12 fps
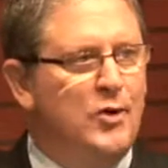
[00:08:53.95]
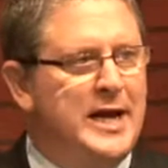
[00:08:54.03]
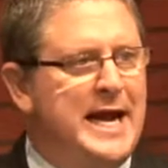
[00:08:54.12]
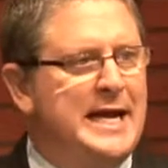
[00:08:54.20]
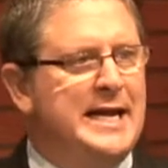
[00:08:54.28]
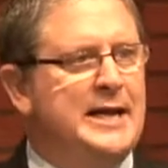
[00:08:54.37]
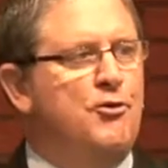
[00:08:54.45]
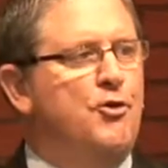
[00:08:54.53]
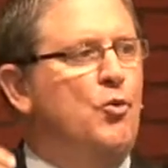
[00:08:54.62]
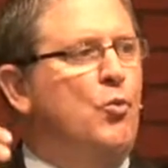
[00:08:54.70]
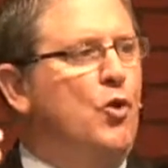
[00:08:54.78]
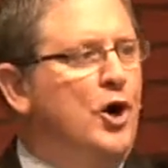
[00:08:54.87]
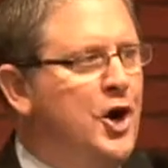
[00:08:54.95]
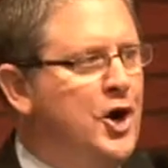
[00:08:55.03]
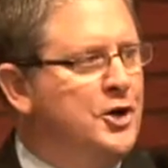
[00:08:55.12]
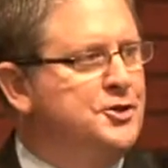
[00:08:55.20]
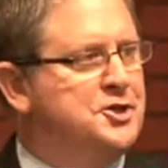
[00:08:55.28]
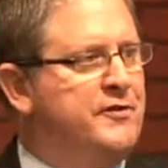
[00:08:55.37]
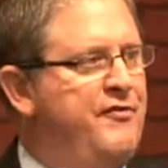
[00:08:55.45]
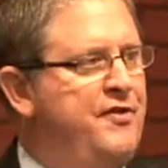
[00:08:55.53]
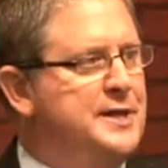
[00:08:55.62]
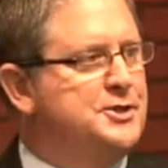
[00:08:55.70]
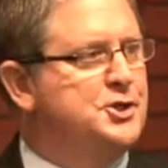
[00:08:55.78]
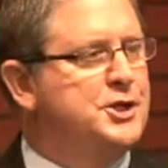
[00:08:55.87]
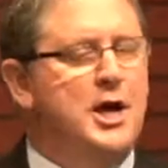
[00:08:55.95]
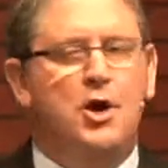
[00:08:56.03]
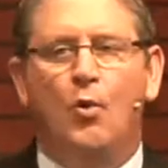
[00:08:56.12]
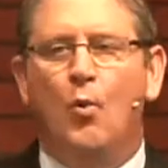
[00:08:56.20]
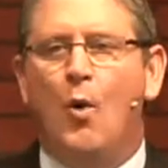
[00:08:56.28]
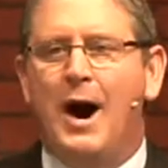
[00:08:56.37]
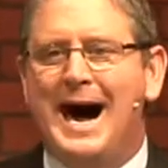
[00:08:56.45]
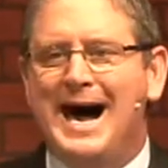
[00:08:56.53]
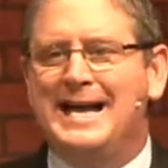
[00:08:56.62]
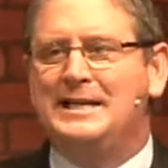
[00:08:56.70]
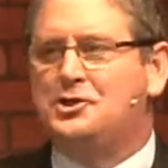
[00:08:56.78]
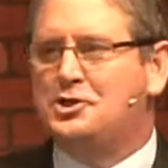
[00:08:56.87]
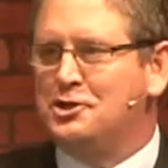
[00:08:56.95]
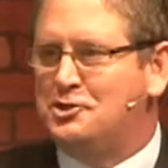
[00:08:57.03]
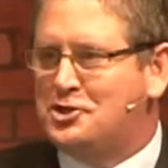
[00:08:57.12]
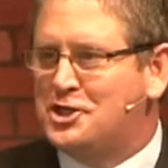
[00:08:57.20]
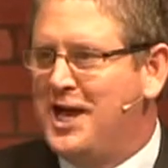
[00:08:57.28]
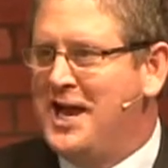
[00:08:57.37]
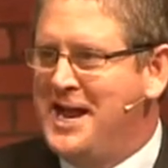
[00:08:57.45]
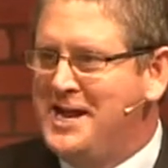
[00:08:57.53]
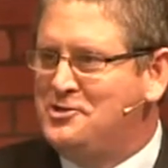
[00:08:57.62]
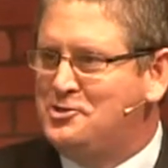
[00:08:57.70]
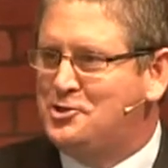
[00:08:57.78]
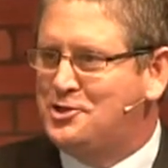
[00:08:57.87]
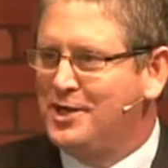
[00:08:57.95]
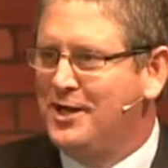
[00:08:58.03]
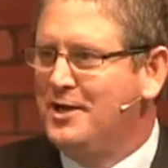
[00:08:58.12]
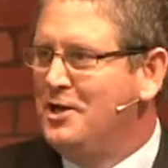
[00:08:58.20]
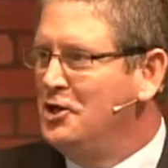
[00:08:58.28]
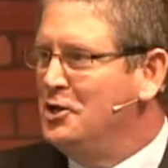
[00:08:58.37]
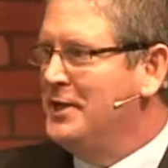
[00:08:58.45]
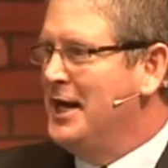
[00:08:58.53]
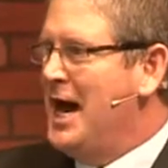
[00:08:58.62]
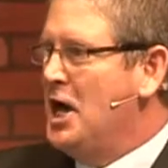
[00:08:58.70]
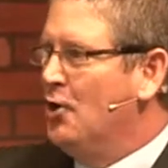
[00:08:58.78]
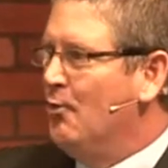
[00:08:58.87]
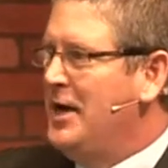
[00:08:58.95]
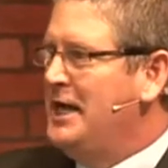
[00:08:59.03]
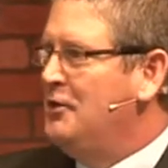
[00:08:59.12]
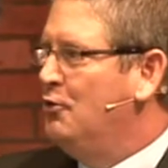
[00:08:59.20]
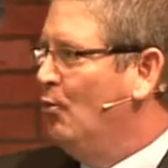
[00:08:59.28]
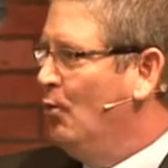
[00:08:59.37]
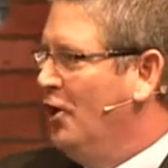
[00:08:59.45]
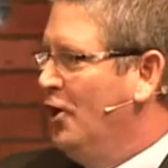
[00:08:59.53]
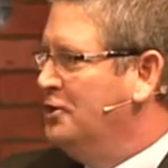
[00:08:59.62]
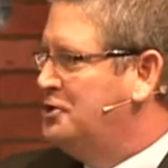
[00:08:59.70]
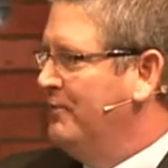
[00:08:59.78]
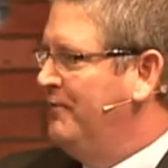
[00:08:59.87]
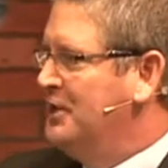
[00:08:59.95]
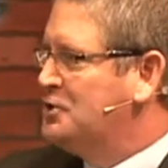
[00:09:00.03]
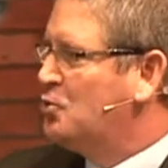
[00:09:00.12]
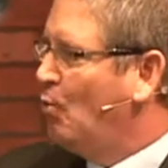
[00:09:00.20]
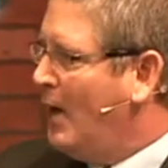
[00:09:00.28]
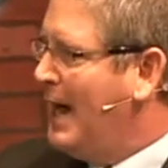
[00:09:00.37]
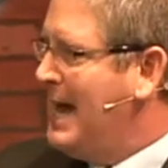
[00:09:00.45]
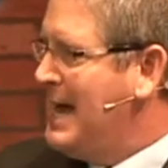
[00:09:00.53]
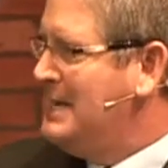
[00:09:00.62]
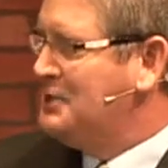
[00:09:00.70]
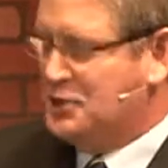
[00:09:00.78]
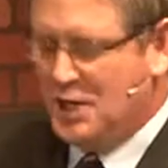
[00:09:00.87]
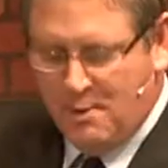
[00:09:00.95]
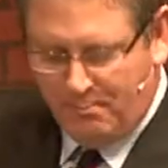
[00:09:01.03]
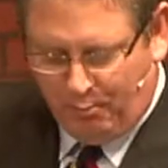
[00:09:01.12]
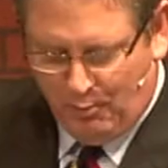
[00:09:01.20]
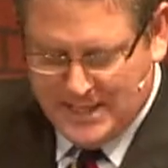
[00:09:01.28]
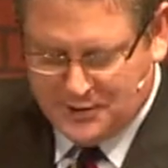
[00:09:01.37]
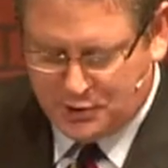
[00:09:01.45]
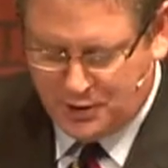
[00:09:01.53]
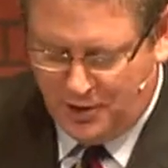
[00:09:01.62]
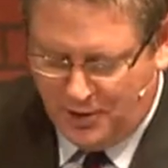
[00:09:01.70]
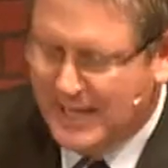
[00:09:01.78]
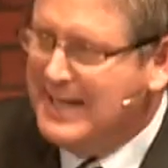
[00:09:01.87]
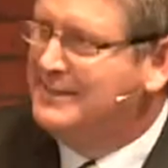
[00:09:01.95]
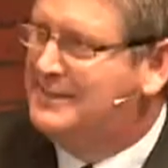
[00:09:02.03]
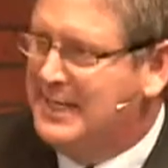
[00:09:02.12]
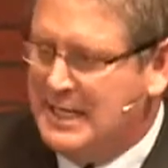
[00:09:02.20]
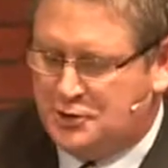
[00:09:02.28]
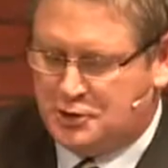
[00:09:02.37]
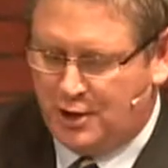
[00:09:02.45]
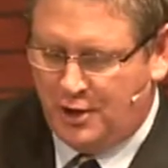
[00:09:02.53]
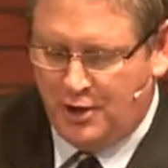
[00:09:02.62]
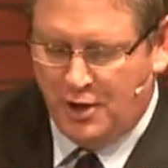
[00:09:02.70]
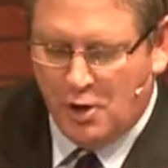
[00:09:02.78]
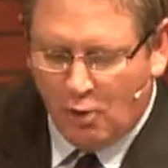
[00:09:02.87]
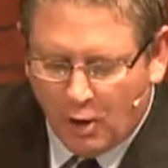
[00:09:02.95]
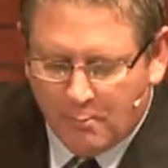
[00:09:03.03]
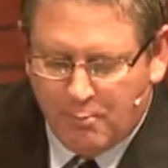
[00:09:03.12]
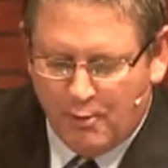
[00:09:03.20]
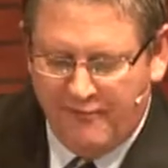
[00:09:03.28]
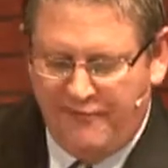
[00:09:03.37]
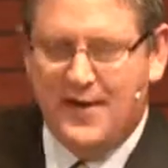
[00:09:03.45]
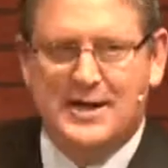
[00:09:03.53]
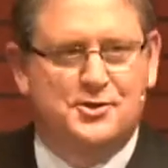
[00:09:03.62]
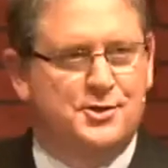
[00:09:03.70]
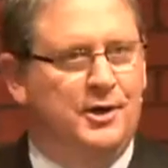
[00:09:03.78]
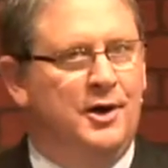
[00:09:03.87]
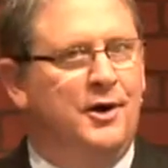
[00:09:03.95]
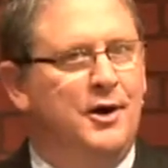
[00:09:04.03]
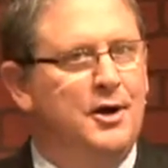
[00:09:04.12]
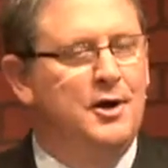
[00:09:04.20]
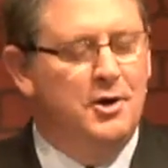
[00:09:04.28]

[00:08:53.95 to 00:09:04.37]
reading the words of this wise sage. You and I are reading the words of this wise preacher, teacher, or professor